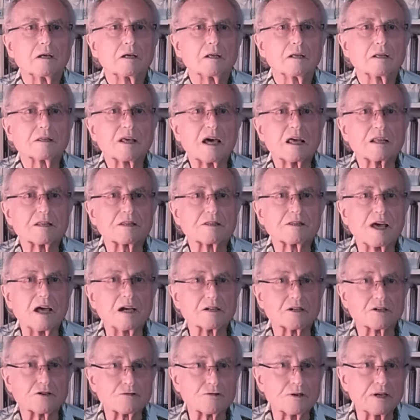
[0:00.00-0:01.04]

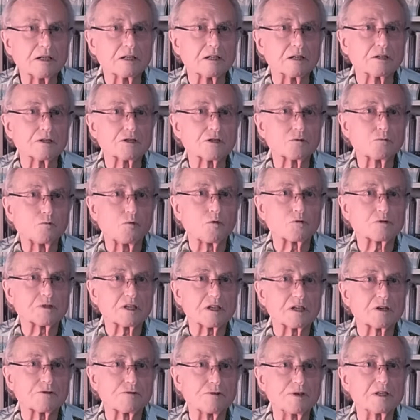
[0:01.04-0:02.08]
that trend towards
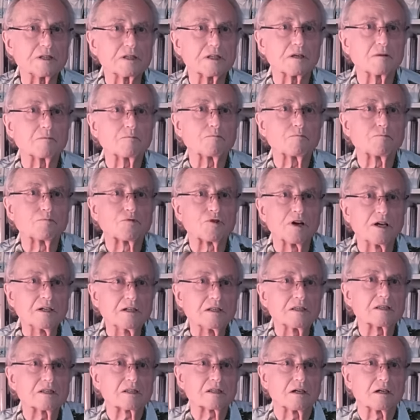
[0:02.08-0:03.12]
increasing
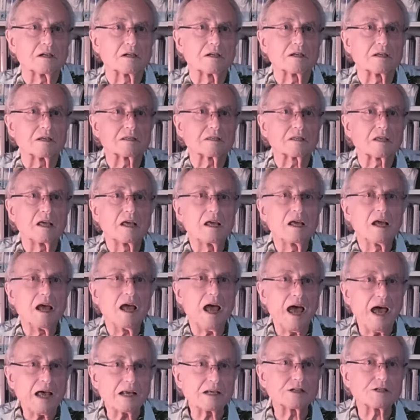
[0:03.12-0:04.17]
brain size
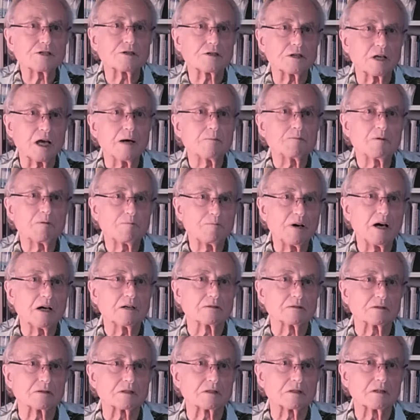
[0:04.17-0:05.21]
had to come
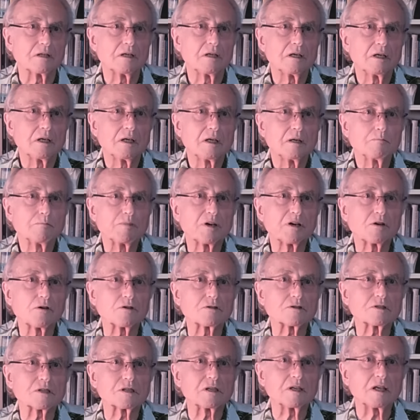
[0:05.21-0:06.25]
about
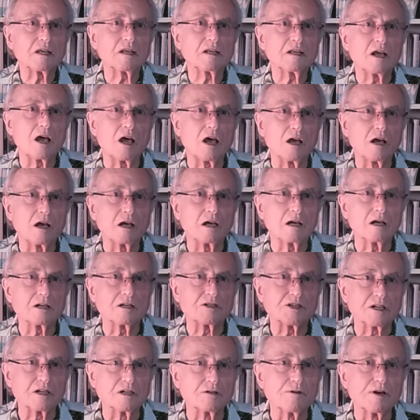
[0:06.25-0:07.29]
because in
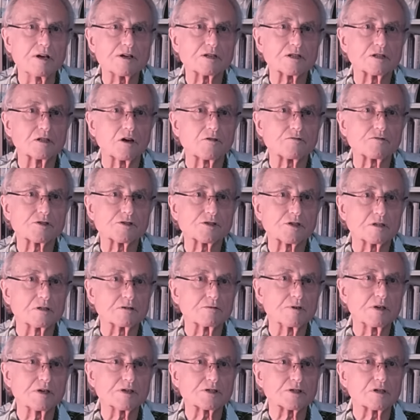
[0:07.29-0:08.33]
generation after
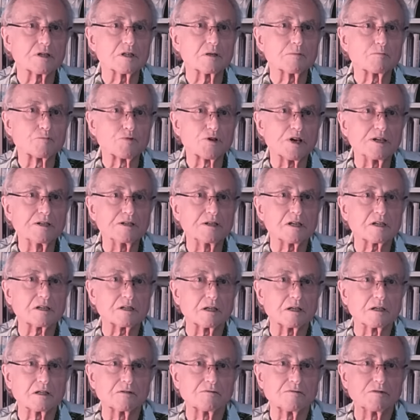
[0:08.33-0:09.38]
generation, the brainiest
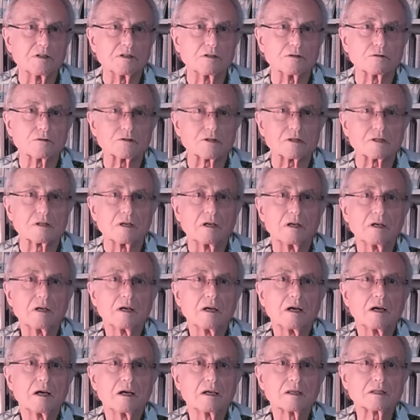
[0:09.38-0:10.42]
individuals
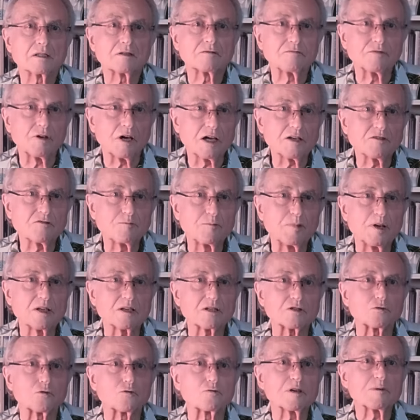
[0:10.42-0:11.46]
survived
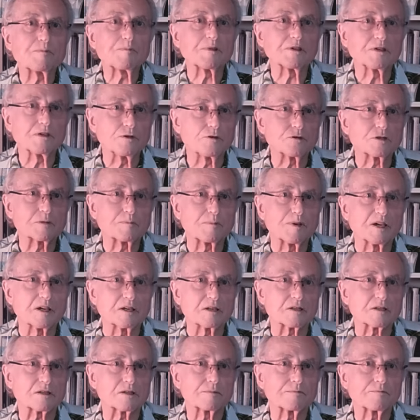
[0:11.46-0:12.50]
best or reproduced
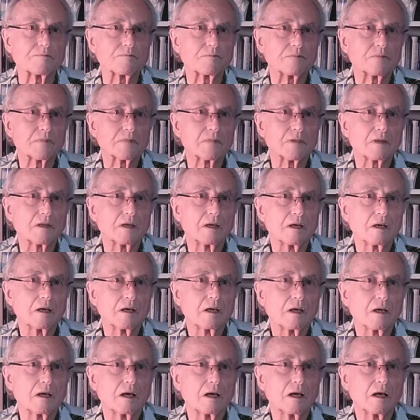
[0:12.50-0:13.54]
best.
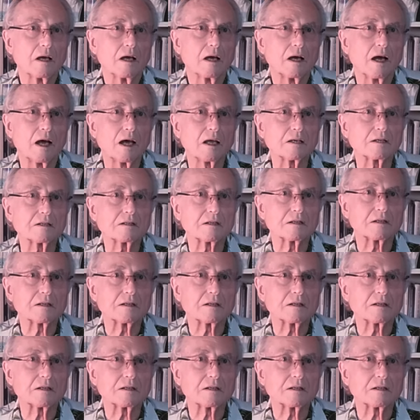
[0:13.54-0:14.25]
And